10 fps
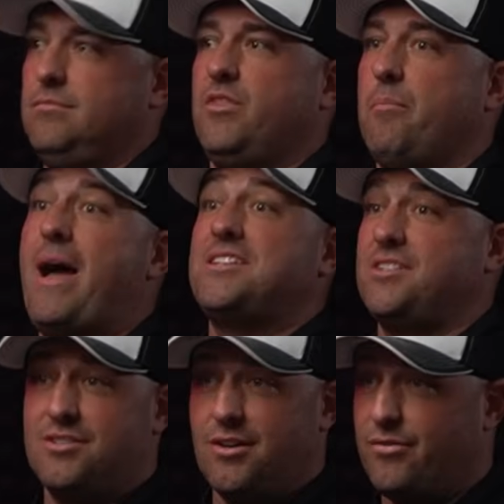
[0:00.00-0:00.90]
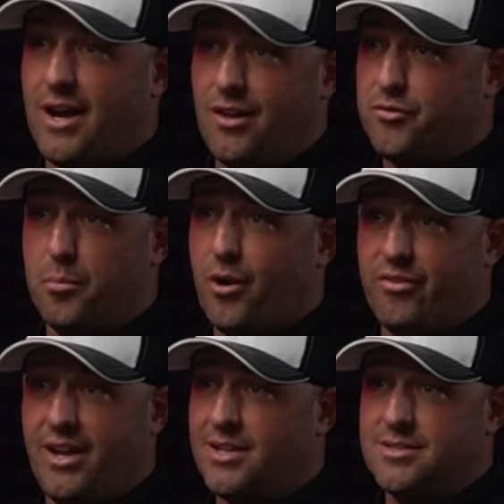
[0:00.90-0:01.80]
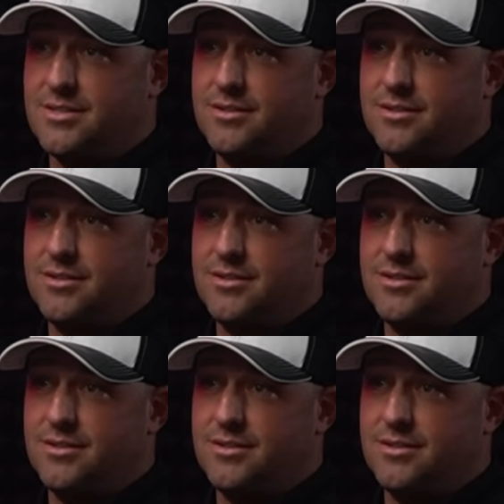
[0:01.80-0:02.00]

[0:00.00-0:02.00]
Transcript: the masses of college football fans.